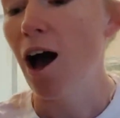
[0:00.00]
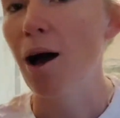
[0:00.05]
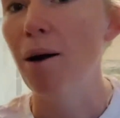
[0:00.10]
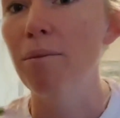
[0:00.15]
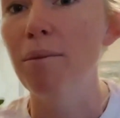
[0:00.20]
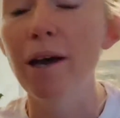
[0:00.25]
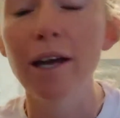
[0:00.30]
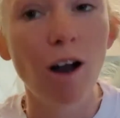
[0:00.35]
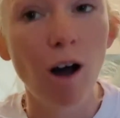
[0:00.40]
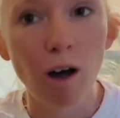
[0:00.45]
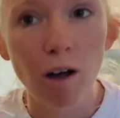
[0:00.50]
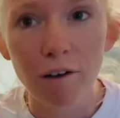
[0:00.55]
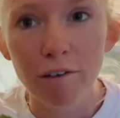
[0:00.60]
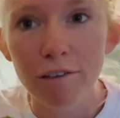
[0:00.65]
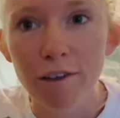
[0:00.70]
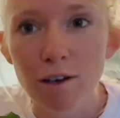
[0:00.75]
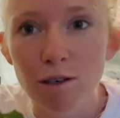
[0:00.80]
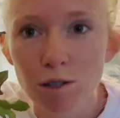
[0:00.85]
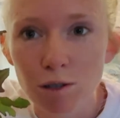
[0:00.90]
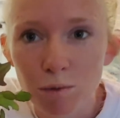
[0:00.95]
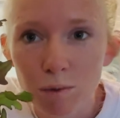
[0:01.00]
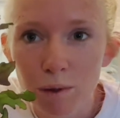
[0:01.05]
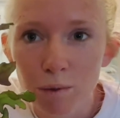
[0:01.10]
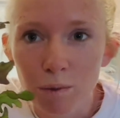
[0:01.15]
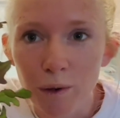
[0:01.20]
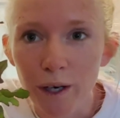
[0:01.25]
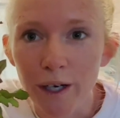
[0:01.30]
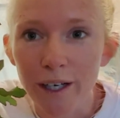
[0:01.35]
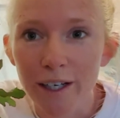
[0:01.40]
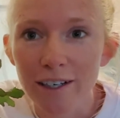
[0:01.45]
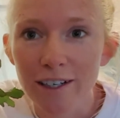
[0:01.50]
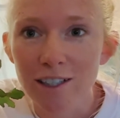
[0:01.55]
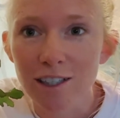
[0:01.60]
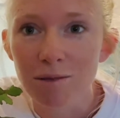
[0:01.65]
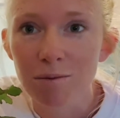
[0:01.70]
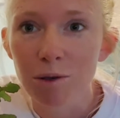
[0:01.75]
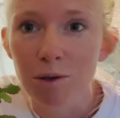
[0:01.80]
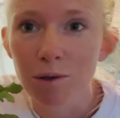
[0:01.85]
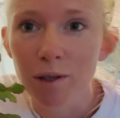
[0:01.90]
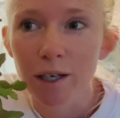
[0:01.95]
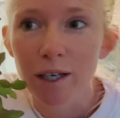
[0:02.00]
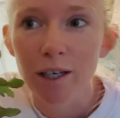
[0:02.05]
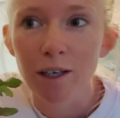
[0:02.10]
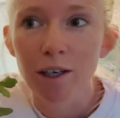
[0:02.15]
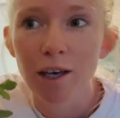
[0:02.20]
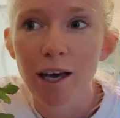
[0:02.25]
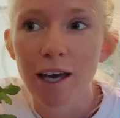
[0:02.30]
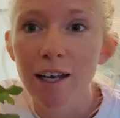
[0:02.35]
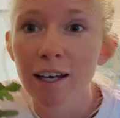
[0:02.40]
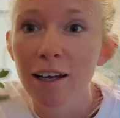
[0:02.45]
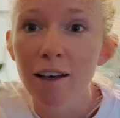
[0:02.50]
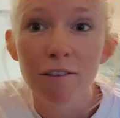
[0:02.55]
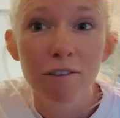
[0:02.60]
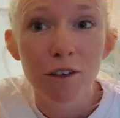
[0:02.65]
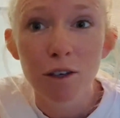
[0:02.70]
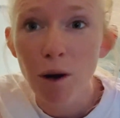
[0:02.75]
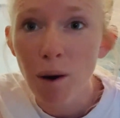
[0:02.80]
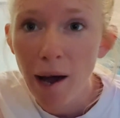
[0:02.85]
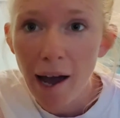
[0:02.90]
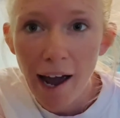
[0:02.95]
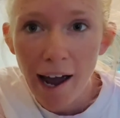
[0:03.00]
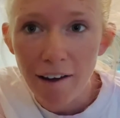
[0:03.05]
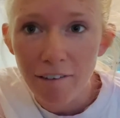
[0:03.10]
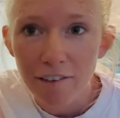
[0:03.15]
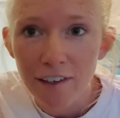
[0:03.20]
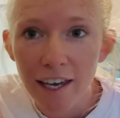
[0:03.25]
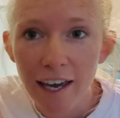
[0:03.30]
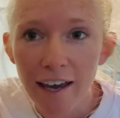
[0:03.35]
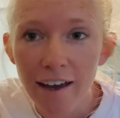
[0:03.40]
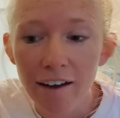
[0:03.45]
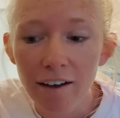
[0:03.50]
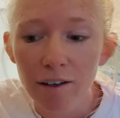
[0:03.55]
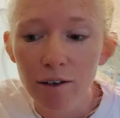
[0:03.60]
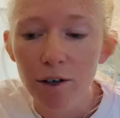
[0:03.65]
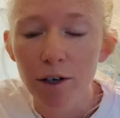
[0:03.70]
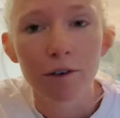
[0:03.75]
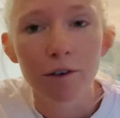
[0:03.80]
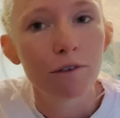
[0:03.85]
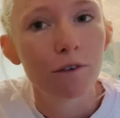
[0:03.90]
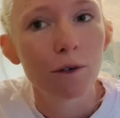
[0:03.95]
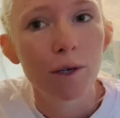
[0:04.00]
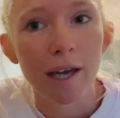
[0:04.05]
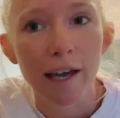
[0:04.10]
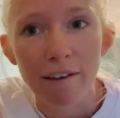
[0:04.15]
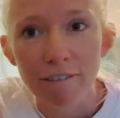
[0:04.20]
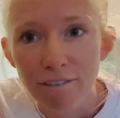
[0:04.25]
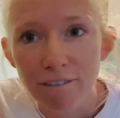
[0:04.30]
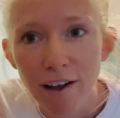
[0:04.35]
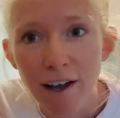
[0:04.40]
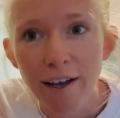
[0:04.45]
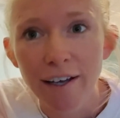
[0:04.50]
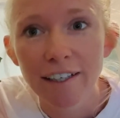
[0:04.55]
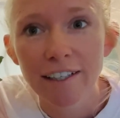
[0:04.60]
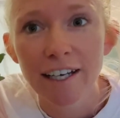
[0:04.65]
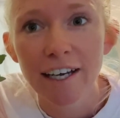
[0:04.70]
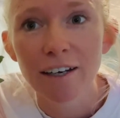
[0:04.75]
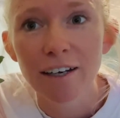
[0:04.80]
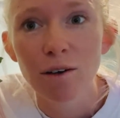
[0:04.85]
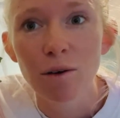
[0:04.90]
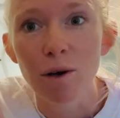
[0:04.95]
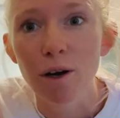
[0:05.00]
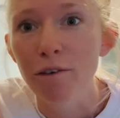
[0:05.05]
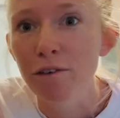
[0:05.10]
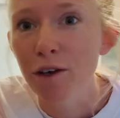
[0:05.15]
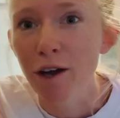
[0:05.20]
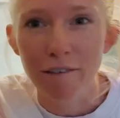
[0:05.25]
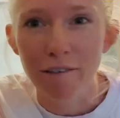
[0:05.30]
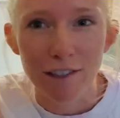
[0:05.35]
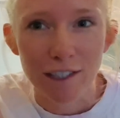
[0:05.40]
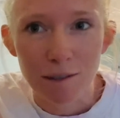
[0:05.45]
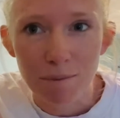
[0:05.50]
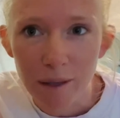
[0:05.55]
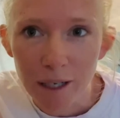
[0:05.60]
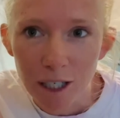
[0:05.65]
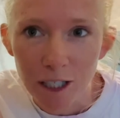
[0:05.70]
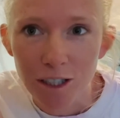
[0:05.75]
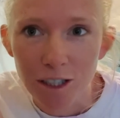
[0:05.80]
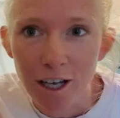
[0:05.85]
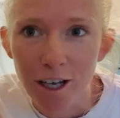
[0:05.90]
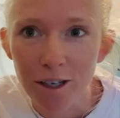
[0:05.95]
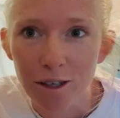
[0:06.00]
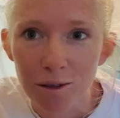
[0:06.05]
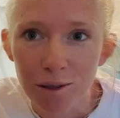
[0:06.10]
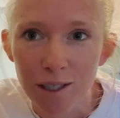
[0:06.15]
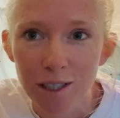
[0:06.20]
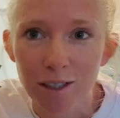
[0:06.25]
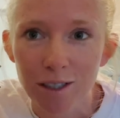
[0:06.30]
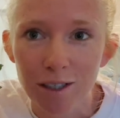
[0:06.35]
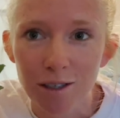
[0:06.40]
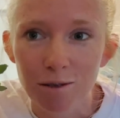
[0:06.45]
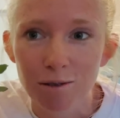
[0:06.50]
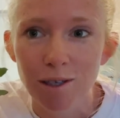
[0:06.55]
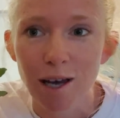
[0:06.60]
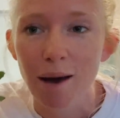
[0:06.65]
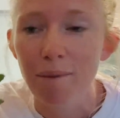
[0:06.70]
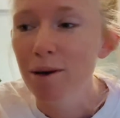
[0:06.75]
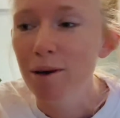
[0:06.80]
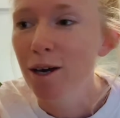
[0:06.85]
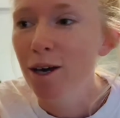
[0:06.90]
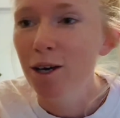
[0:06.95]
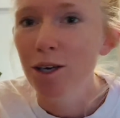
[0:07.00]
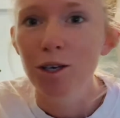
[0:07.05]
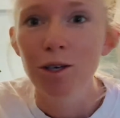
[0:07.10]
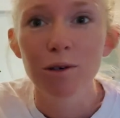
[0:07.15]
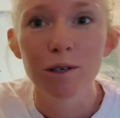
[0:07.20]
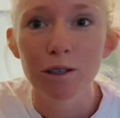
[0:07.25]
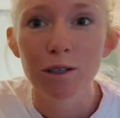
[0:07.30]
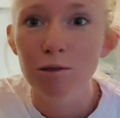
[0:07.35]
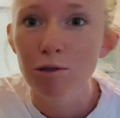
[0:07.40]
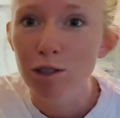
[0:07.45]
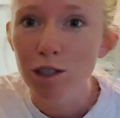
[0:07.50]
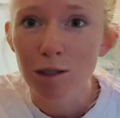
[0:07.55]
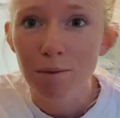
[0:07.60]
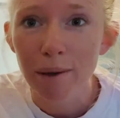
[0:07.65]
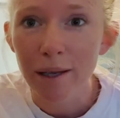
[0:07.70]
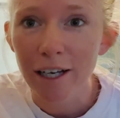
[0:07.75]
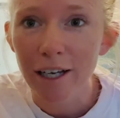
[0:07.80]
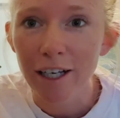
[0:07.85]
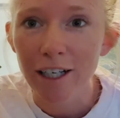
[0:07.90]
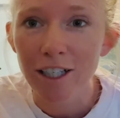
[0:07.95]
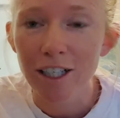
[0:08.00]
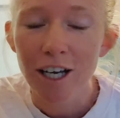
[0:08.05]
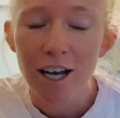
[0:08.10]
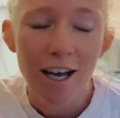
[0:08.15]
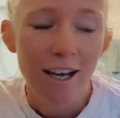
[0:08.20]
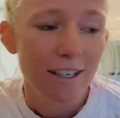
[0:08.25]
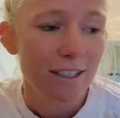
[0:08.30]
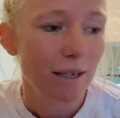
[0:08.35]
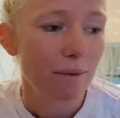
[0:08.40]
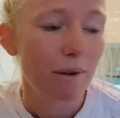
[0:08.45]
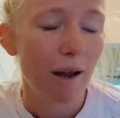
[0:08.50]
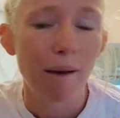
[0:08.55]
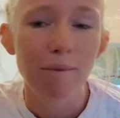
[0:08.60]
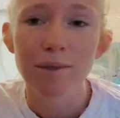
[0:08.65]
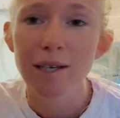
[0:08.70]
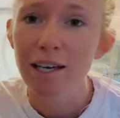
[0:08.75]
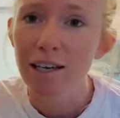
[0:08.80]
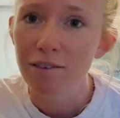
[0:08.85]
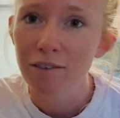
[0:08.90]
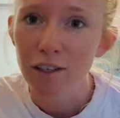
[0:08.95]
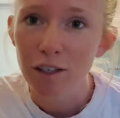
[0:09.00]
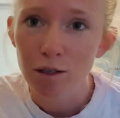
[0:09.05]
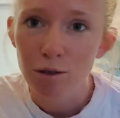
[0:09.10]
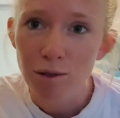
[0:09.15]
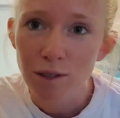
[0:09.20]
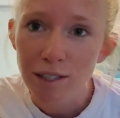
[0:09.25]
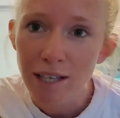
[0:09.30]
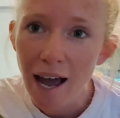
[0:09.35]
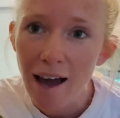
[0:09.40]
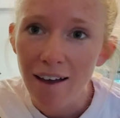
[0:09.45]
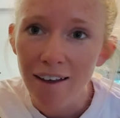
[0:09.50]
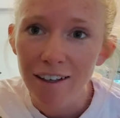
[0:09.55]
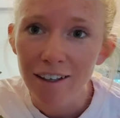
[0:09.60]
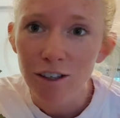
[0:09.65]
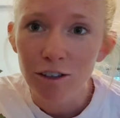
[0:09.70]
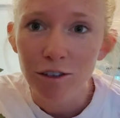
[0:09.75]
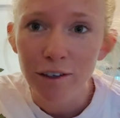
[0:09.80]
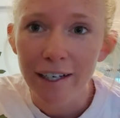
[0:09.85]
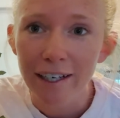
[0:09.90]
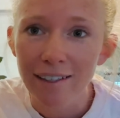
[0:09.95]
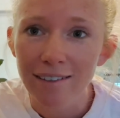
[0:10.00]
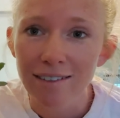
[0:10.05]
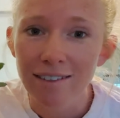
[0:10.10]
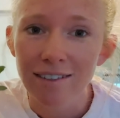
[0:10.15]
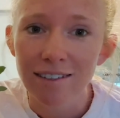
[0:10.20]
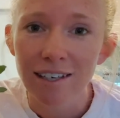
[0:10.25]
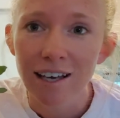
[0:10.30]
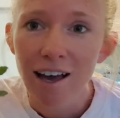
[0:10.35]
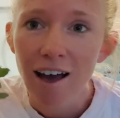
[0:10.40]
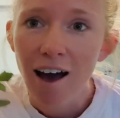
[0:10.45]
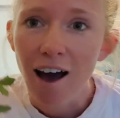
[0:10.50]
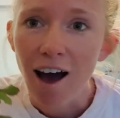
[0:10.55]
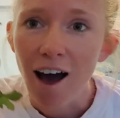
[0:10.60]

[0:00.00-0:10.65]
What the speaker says: And all of those would work in a smoothie. And if you don't have kale, or if you can't find it, or if you have spinach that you need to use up, you can use spinach. Sometimes I even use salad greens.